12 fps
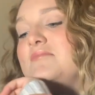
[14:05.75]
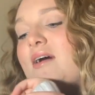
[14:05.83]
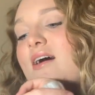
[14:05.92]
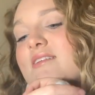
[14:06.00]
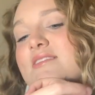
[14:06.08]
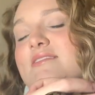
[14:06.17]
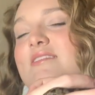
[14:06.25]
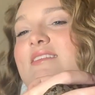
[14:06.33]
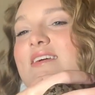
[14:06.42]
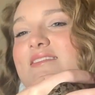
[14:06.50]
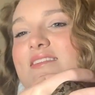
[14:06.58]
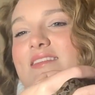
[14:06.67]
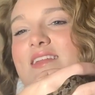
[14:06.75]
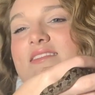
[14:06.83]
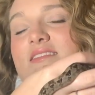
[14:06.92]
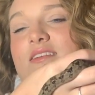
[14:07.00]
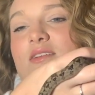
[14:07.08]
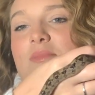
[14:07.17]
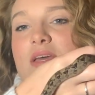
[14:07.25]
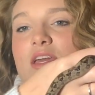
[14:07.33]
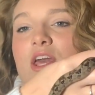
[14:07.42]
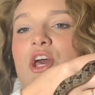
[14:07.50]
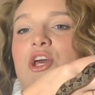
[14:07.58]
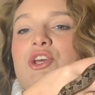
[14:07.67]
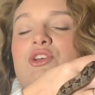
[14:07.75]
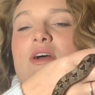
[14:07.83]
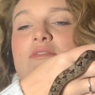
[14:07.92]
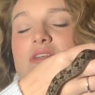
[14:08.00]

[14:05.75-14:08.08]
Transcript: Honestly, that's a little big. You'd have